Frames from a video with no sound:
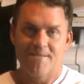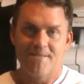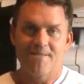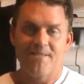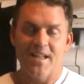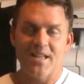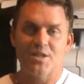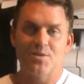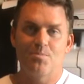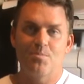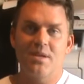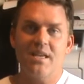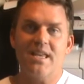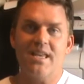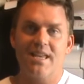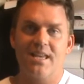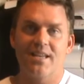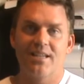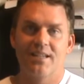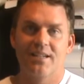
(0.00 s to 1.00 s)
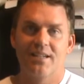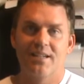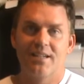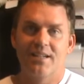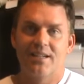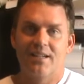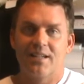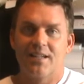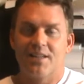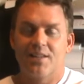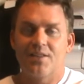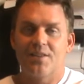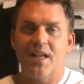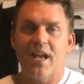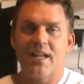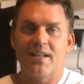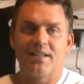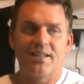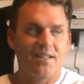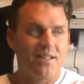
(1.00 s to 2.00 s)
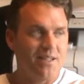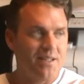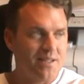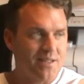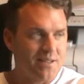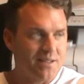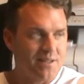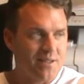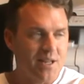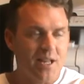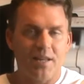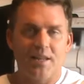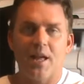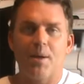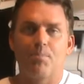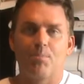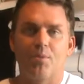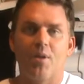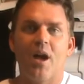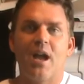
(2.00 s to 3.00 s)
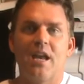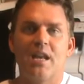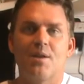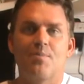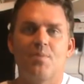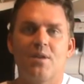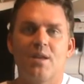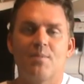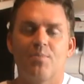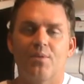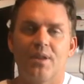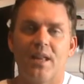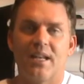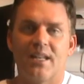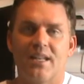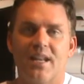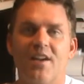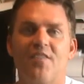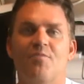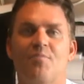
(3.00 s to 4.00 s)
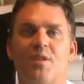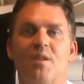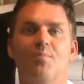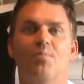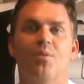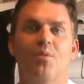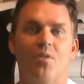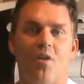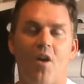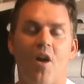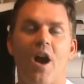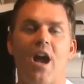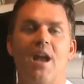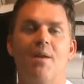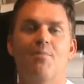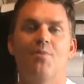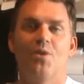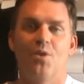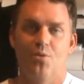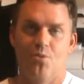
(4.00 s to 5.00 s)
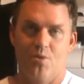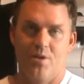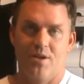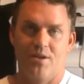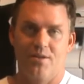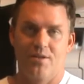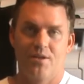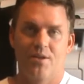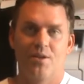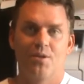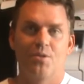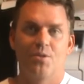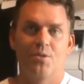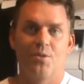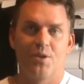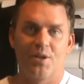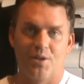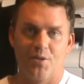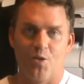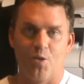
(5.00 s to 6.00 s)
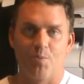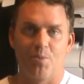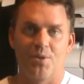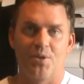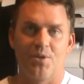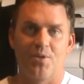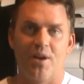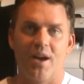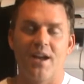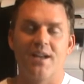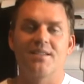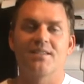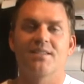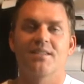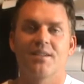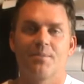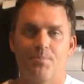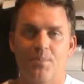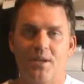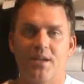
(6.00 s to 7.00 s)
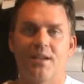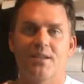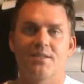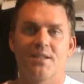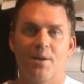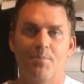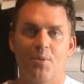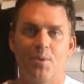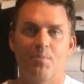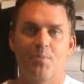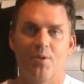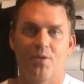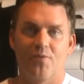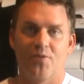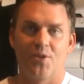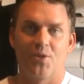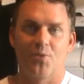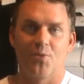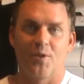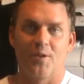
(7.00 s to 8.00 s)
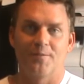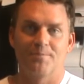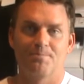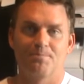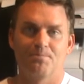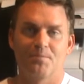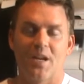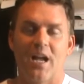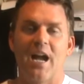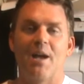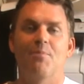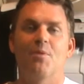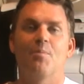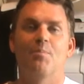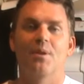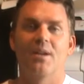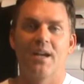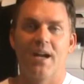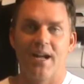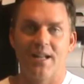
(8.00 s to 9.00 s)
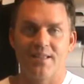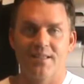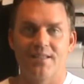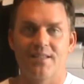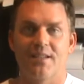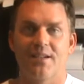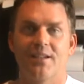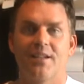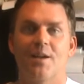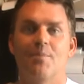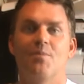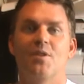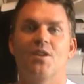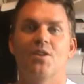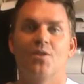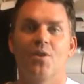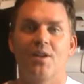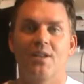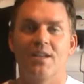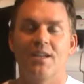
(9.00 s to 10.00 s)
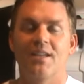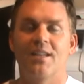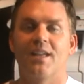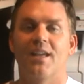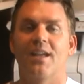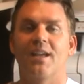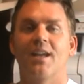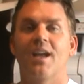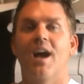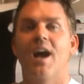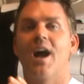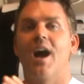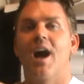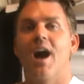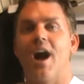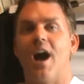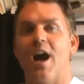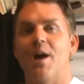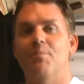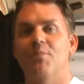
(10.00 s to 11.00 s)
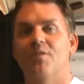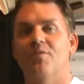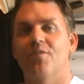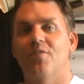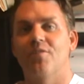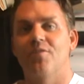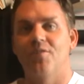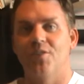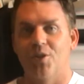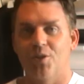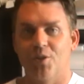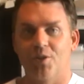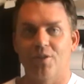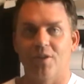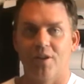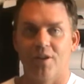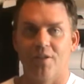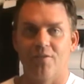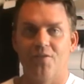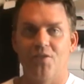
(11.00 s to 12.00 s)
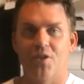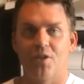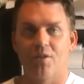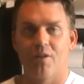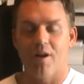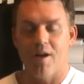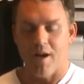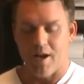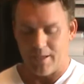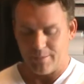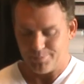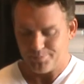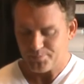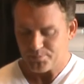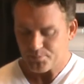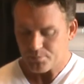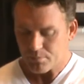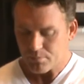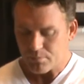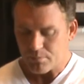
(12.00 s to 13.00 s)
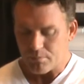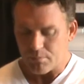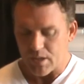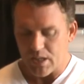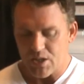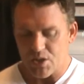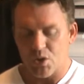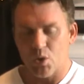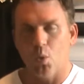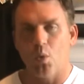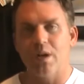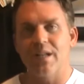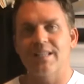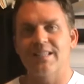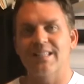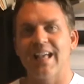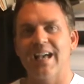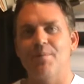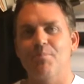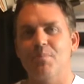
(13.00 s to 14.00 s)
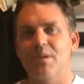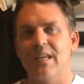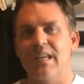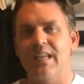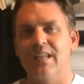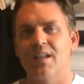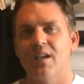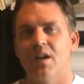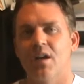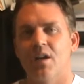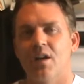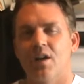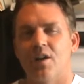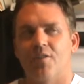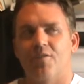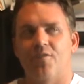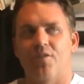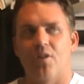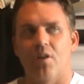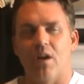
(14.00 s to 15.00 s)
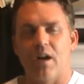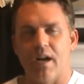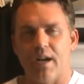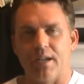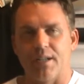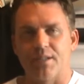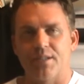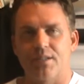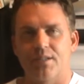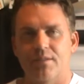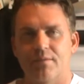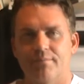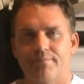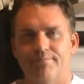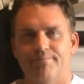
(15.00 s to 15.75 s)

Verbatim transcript: that's me. That that, that blind people, that deaf people, I'm the one who can open their eyes, because I'm the perfect one. I'm the begotten Son, I'm the anointed King, I'm the fulfiller of the law. So, what does that mean for us